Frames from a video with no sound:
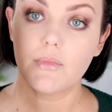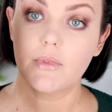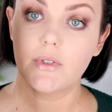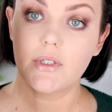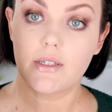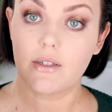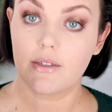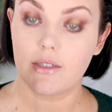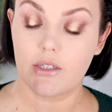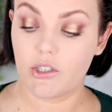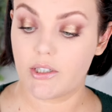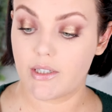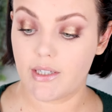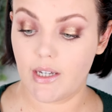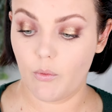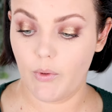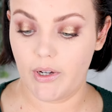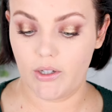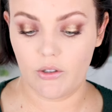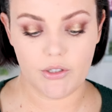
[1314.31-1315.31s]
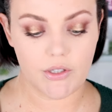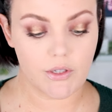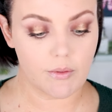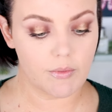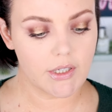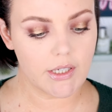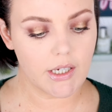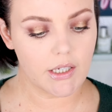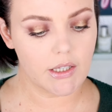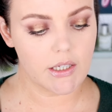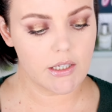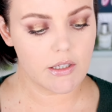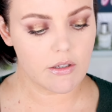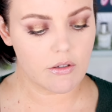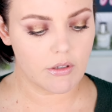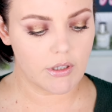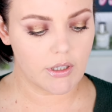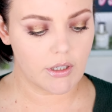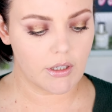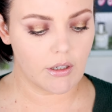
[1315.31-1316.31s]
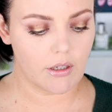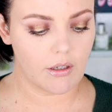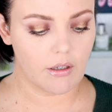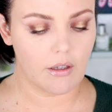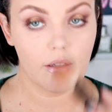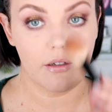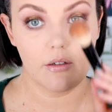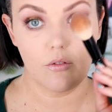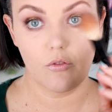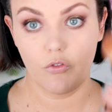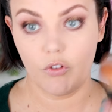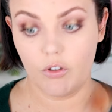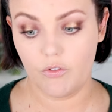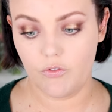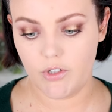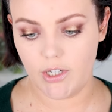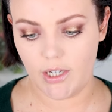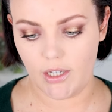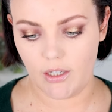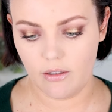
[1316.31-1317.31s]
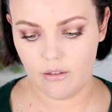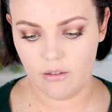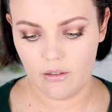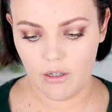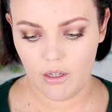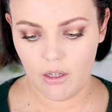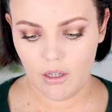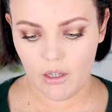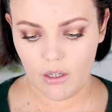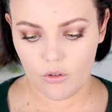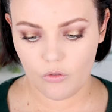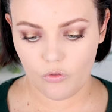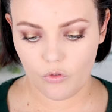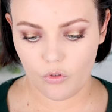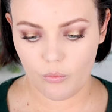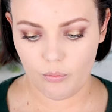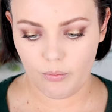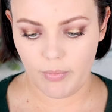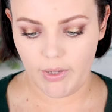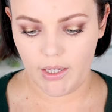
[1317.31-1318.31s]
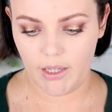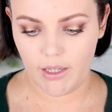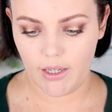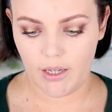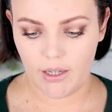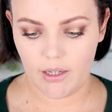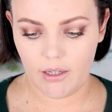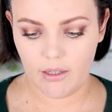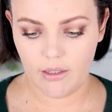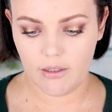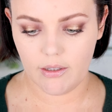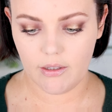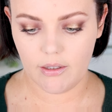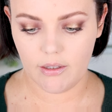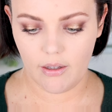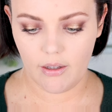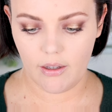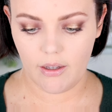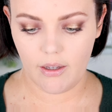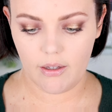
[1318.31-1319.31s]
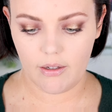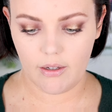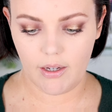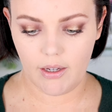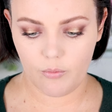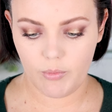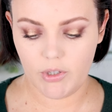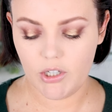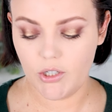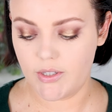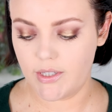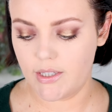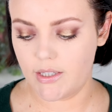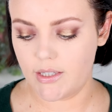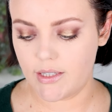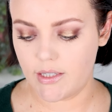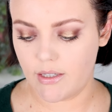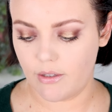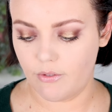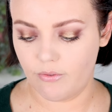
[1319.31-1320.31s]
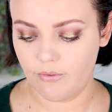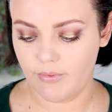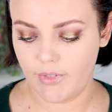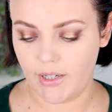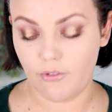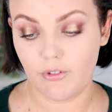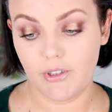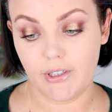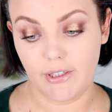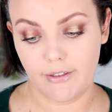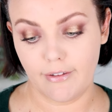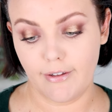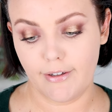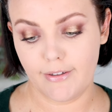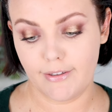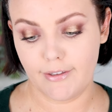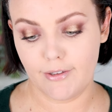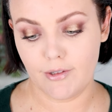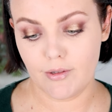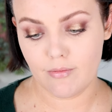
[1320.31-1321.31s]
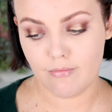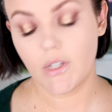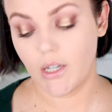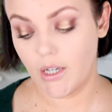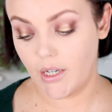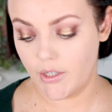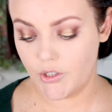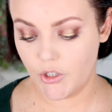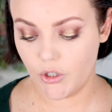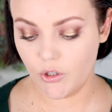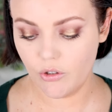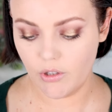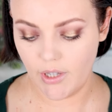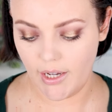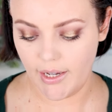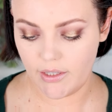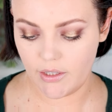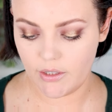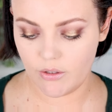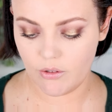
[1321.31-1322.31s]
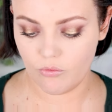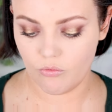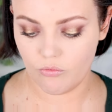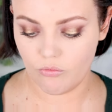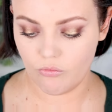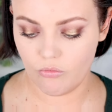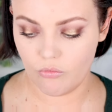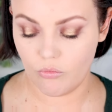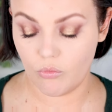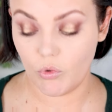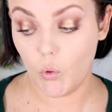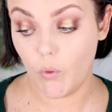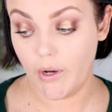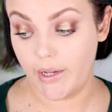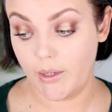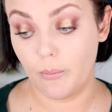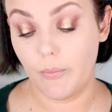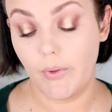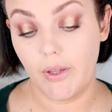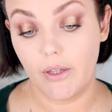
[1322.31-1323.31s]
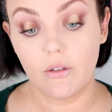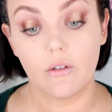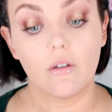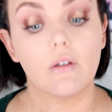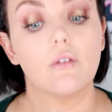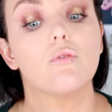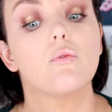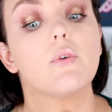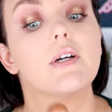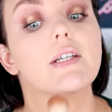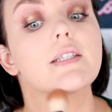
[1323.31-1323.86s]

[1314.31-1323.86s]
because I was just like, why not? So I'm going to take this on a N15 from BK. And I have been using this and I really like it. I do like quite a bit of